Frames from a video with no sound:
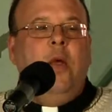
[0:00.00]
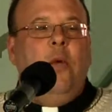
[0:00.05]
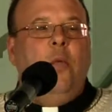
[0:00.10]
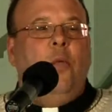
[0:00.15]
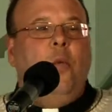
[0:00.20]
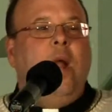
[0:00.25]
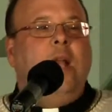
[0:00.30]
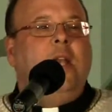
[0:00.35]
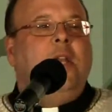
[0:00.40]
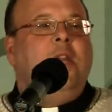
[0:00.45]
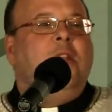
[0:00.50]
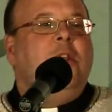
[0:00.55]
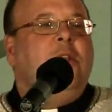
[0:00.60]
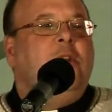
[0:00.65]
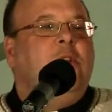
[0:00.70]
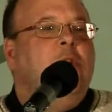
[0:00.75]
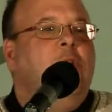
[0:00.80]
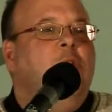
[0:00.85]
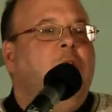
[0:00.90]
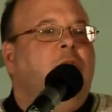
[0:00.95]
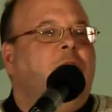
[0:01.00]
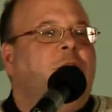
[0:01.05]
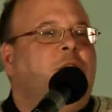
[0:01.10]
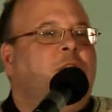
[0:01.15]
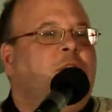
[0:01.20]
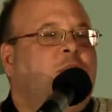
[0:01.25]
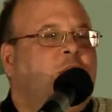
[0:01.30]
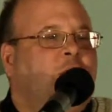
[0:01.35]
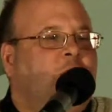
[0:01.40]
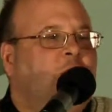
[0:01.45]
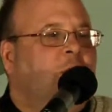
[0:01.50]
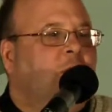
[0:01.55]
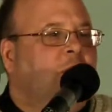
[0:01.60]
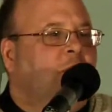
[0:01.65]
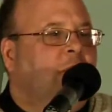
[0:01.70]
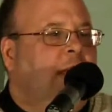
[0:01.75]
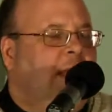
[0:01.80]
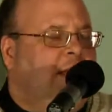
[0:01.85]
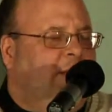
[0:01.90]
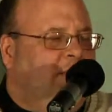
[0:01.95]
when do you know for
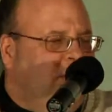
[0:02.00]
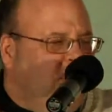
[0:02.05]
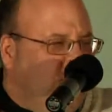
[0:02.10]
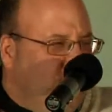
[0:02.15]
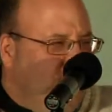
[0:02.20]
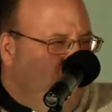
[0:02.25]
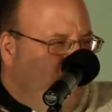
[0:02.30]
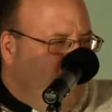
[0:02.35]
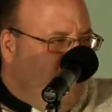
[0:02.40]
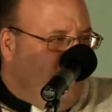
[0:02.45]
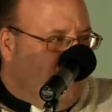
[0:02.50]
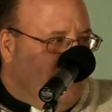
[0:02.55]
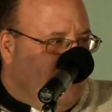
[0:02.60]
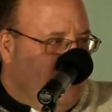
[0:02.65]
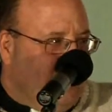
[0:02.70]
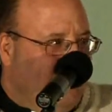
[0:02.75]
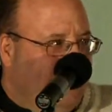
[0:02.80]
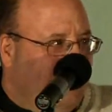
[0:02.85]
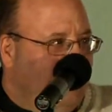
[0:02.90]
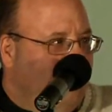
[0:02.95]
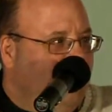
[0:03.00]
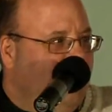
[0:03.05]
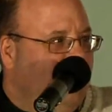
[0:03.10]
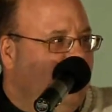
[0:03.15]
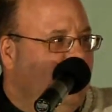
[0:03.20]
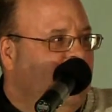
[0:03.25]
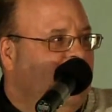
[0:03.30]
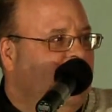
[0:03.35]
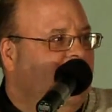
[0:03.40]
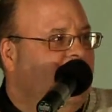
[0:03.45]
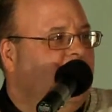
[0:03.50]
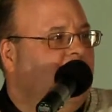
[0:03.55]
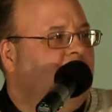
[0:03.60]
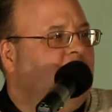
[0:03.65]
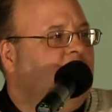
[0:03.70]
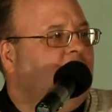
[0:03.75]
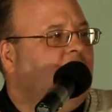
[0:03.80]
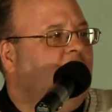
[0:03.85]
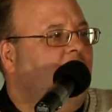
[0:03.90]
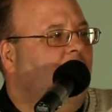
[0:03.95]
sure, like for sure,
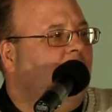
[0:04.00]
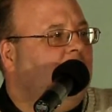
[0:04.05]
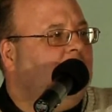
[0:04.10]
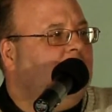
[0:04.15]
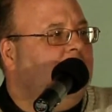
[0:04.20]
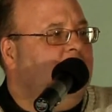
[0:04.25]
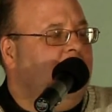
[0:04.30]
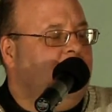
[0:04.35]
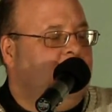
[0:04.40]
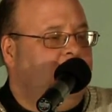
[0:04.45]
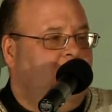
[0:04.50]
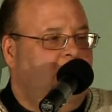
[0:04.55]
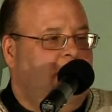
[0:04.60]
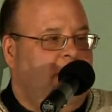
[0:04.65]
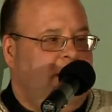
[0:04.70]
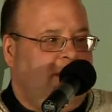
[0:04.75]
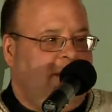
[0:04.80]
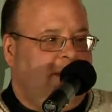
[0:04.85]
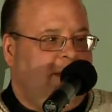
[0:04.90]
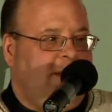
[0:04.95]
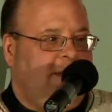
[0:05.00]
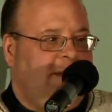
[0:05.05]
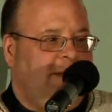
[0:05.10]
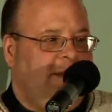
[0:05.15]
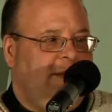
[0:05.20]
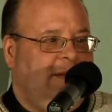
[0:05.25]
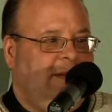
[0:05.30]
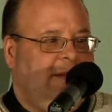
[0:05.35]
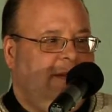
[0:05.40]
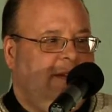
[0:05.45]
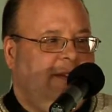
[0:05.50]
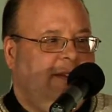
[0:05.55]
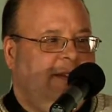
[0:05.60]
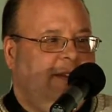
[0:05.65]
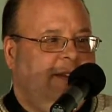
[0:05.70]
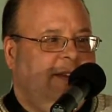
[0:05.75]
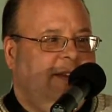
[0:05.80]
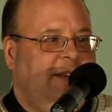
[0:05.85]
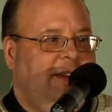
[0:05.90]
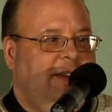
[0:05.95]
that you're called to be a priest?
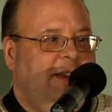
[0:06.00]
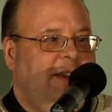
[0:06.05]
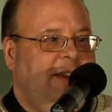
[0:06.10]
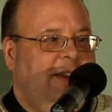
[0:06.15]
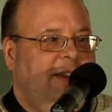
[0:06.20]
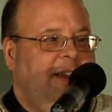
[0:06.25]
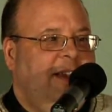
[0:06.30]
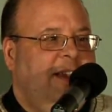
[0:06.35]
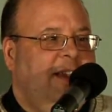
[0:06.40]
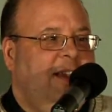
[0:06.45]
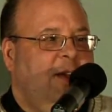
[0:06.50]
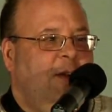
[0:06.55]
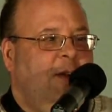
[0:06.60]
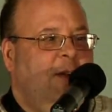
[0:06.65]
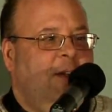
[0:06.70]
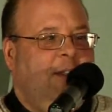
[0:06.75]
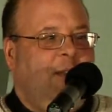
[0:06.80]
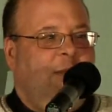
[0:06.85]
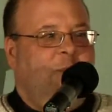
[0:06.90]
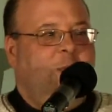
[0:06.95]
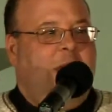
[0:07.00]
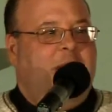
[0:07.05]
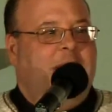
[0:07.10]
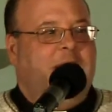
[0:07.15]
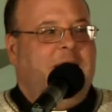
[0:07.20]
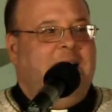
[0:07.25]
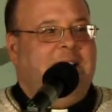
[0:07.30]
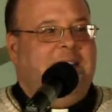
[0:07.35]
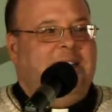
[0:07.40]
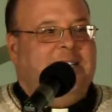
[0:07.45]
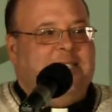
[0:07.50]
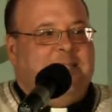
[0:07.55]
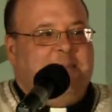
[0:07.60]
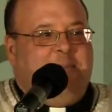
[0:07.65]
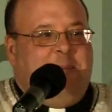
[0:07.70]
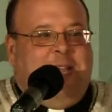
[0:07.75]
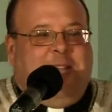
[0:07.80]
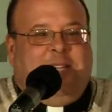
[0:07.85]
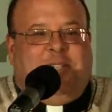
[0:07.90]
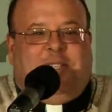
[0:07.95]
You know, and you wait in
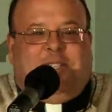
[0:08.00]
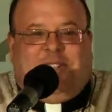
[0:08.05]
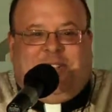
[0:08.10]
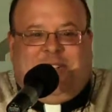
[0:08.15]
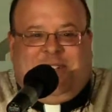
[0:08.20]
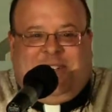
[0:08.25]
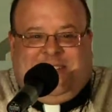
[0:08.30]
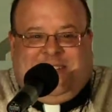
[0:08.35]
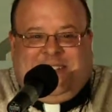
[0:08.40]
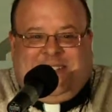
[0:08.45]
anticipation.